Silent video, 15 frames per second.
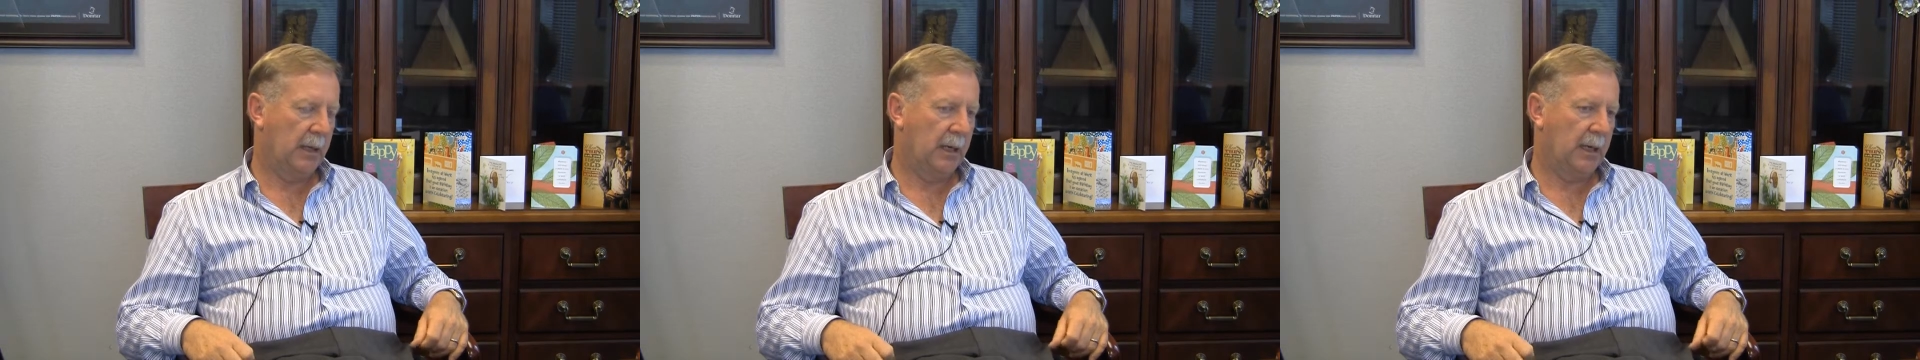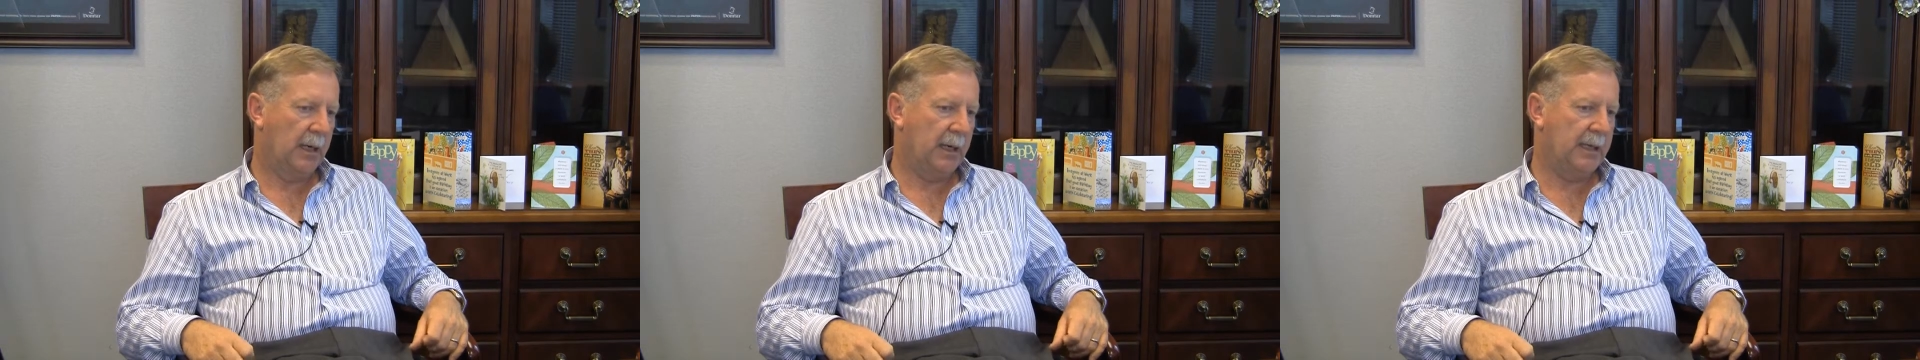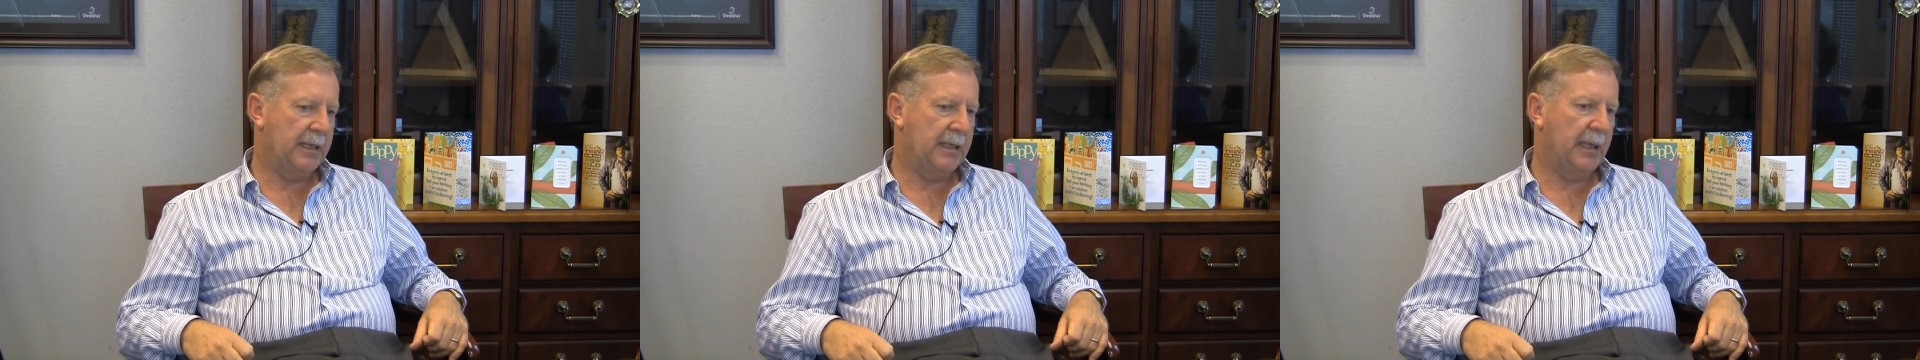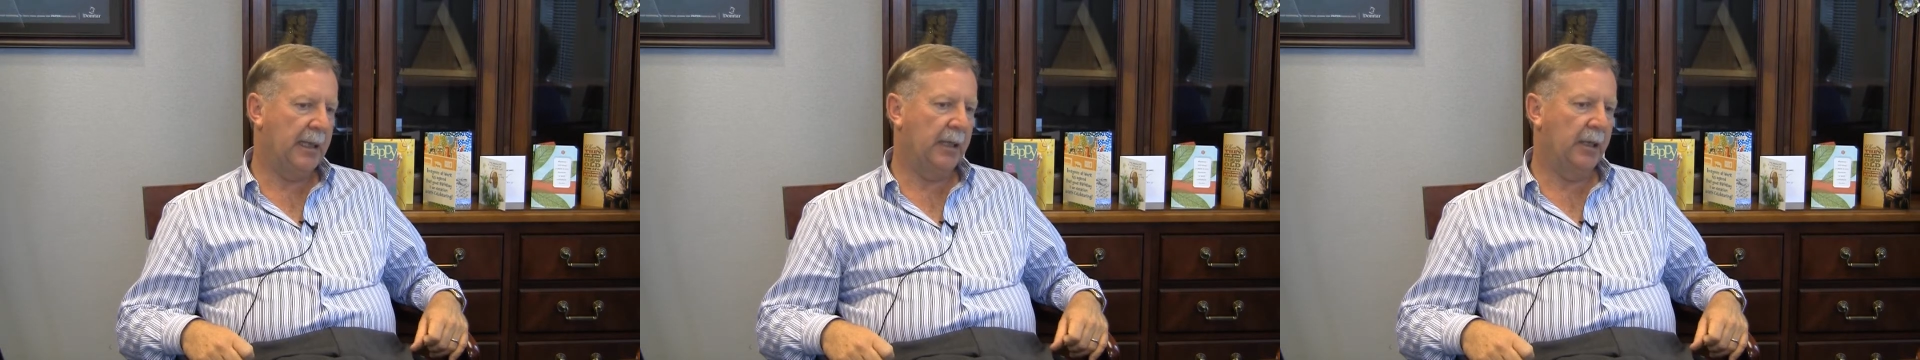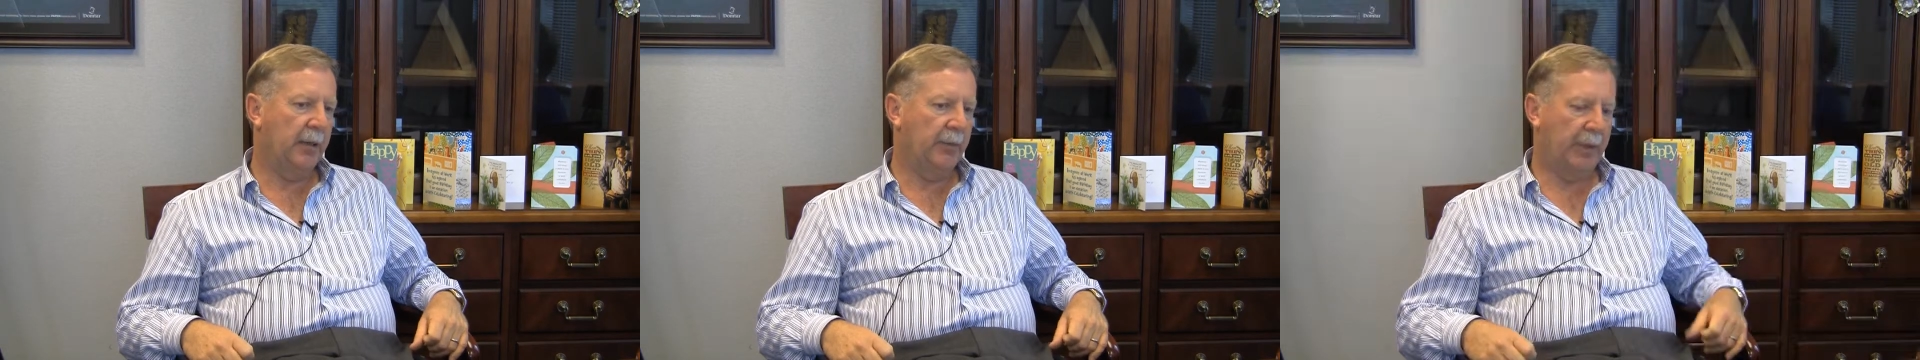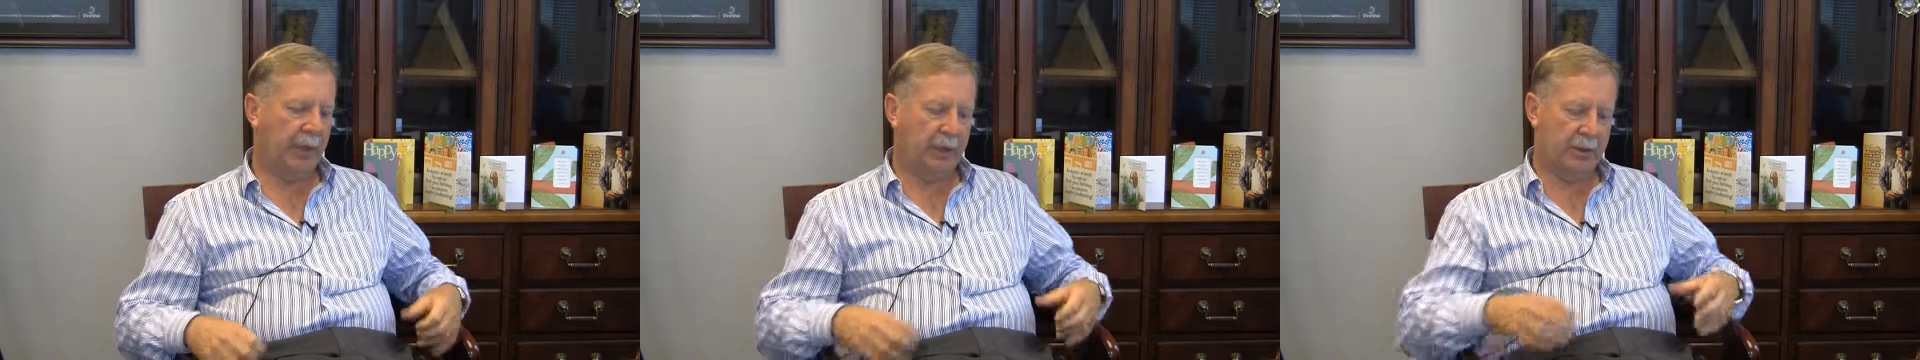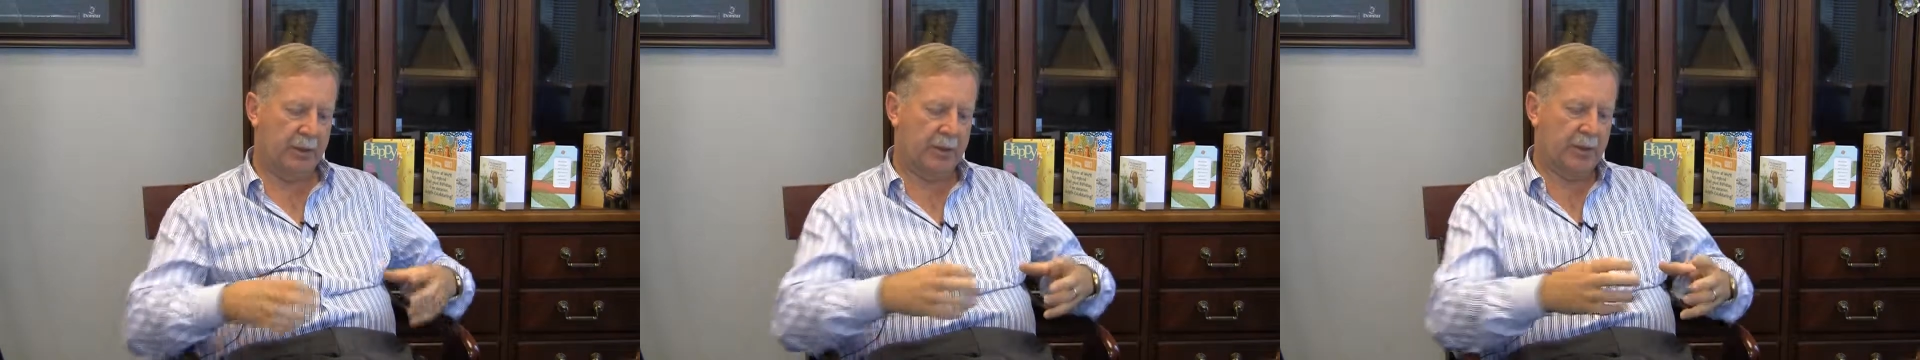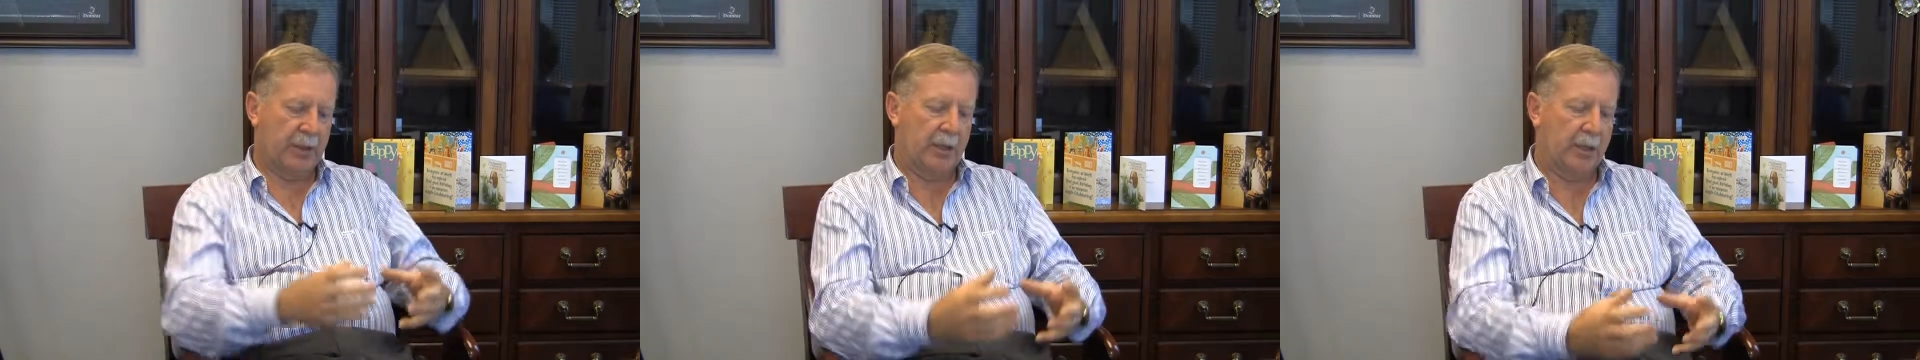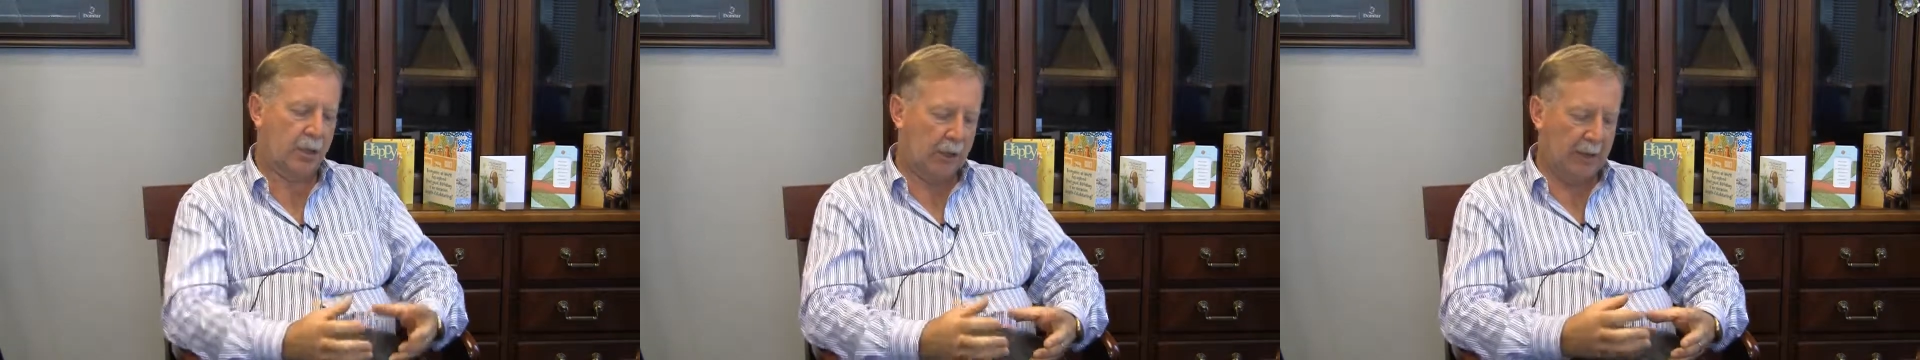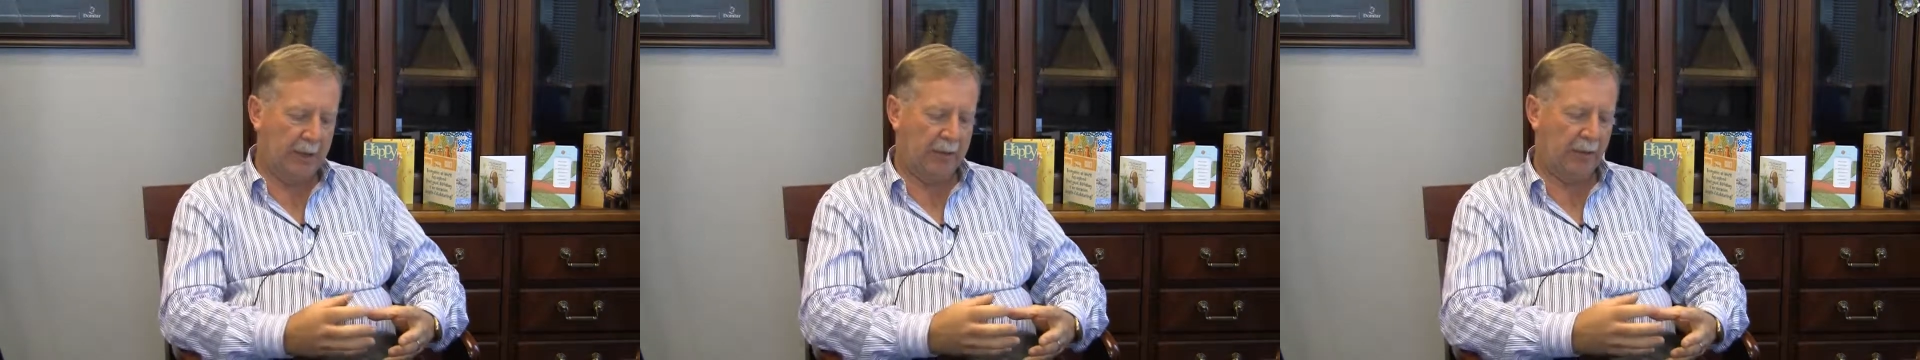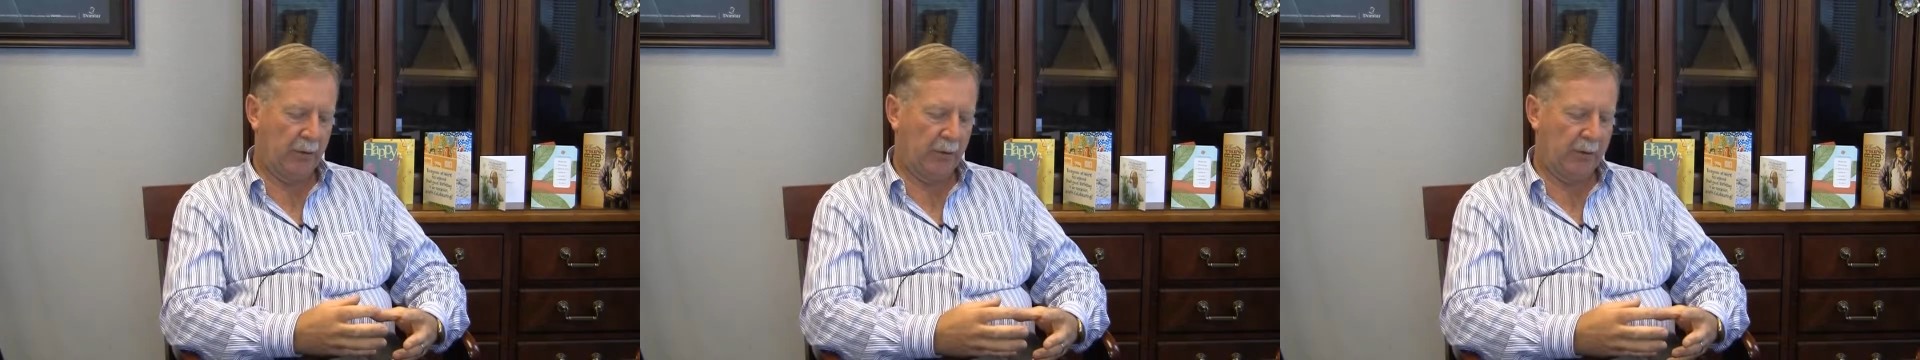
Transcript: idea, because essentially if